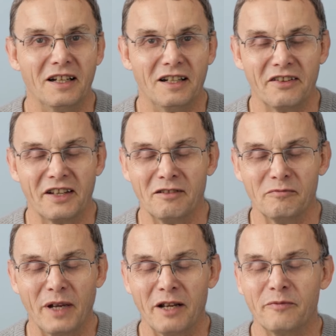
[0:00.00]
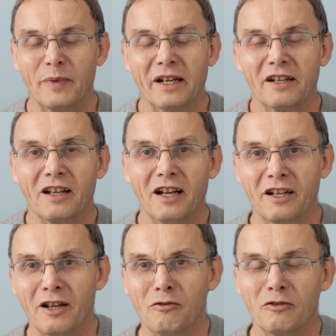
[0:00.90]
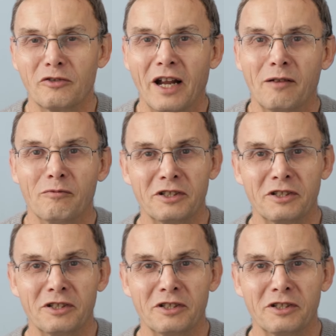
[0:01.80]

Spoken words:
I think it may have been a gold crown,